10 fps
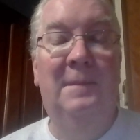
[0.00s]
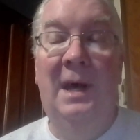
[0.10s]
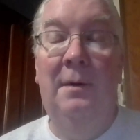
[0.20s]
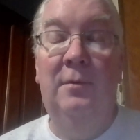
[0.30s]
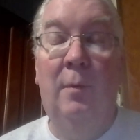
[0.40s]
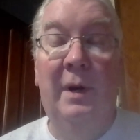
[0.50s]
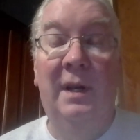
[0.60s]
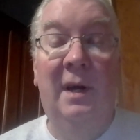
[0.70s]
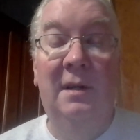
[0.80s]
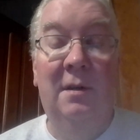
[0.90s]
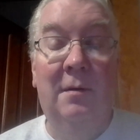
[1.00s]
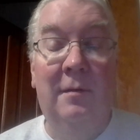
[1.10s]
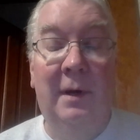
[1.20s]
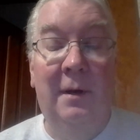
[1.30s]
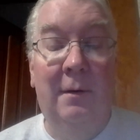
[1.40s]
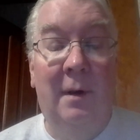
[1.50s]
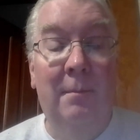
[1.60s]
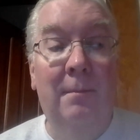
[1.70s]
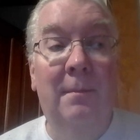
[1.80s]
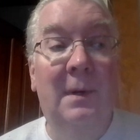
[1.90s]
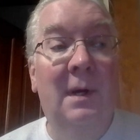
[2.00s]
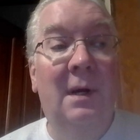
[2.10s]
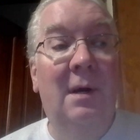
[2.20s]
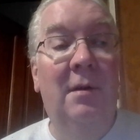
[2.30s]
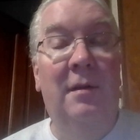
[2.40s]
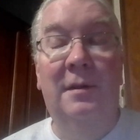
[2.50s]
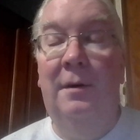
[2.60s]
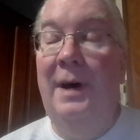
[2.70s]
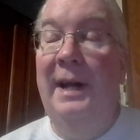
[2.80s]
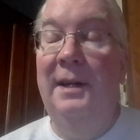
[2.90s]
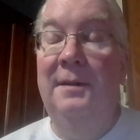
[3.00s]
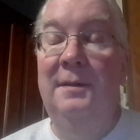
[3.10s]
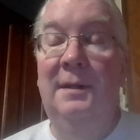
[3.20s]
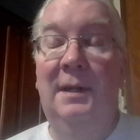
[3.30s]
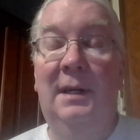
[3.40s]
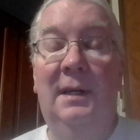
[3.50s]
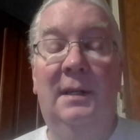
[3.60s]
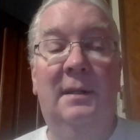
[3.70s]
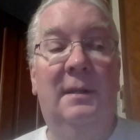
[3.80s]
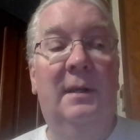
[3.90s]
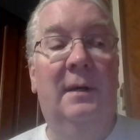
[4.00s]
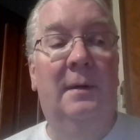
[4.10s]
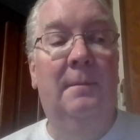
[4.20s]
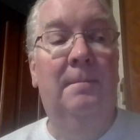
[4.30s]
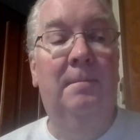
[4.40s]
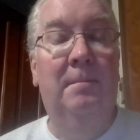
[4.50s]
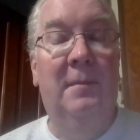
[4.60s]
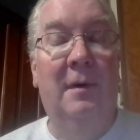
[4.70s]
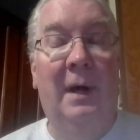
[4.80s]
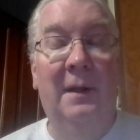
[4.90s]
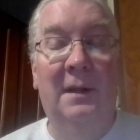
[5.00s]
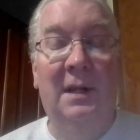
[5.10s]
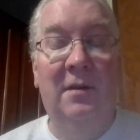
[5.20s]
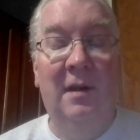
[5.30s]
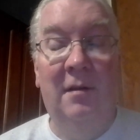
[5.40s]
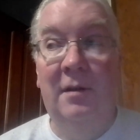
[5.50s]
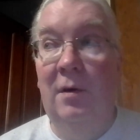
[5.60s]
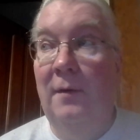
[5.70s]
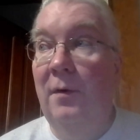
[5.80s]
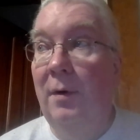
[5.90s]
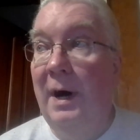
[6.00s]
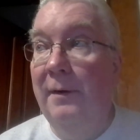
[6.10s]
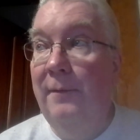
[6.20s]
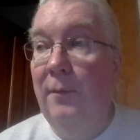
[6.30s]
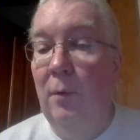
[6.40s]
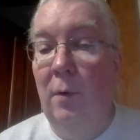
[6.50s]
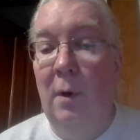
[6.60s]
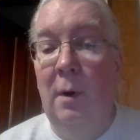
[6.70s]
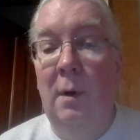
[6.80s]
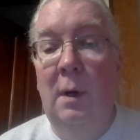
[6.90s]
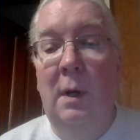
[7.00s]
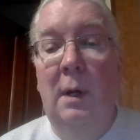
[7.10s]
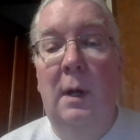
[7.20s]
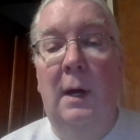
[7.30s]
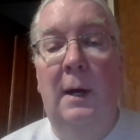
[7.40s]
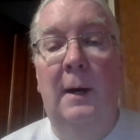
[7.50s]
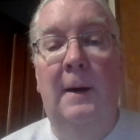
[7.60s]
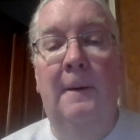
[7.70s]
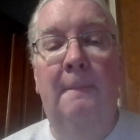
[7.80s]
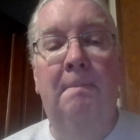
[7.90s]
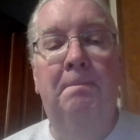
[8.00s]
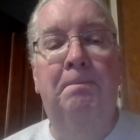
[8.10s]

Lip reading: now 29 years later, I'm still at it. And so I think that says an awful lot for how